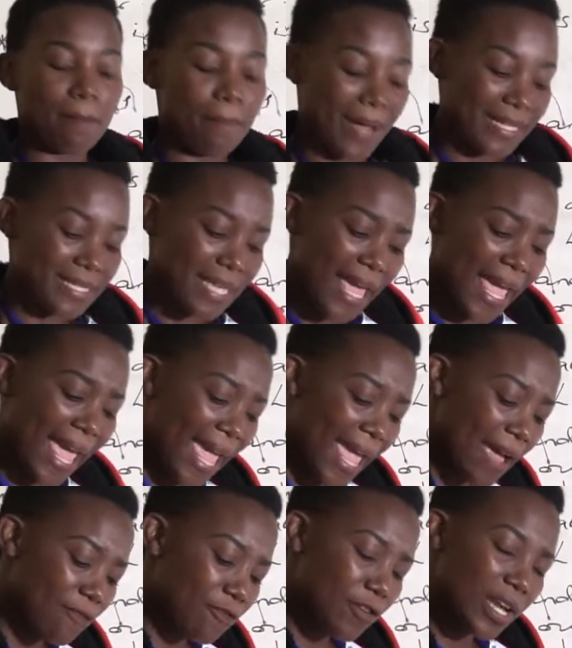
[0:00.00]
But
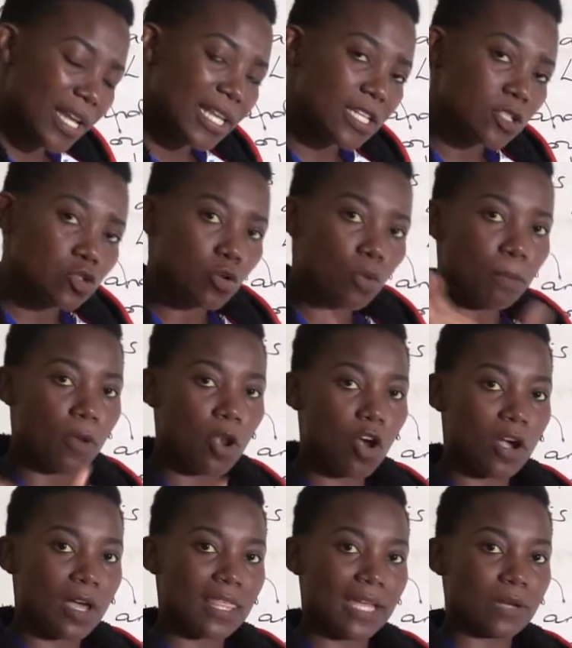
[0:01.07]
every little
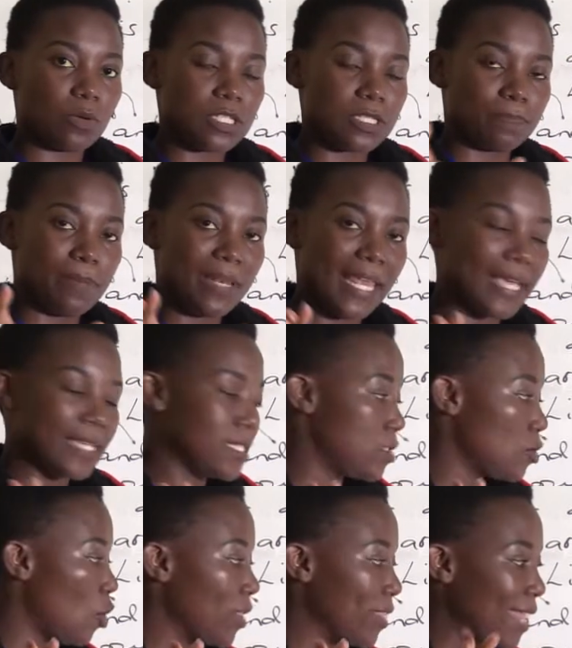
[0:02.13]
block that was
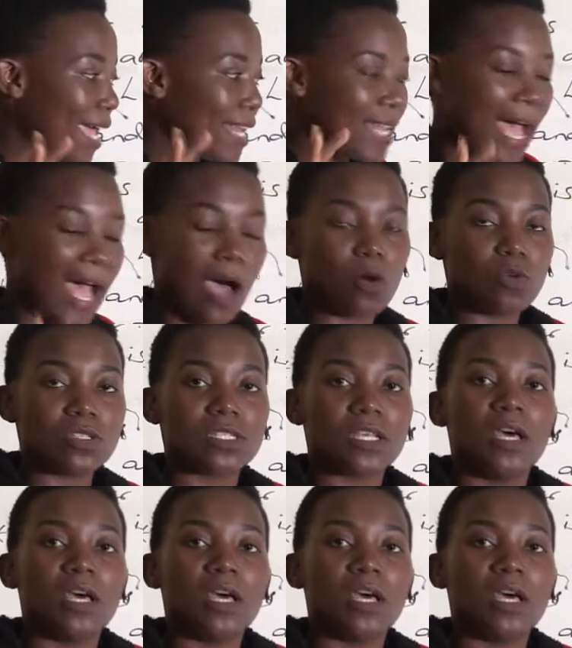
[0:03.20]
placed on that house